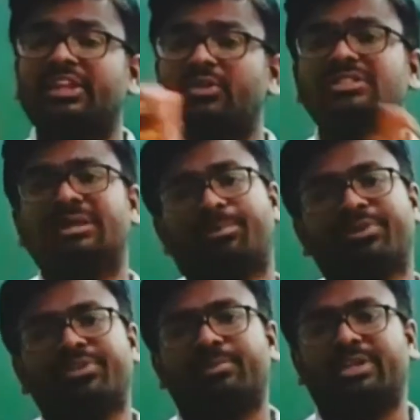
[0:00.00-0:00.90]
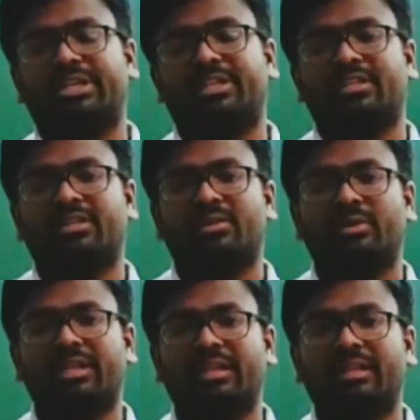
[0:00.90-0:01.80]
gives a precipitate.
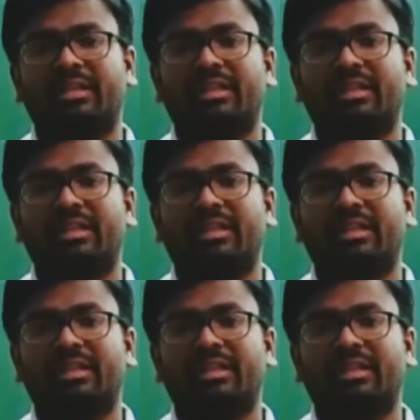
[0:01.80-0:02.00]
Okay.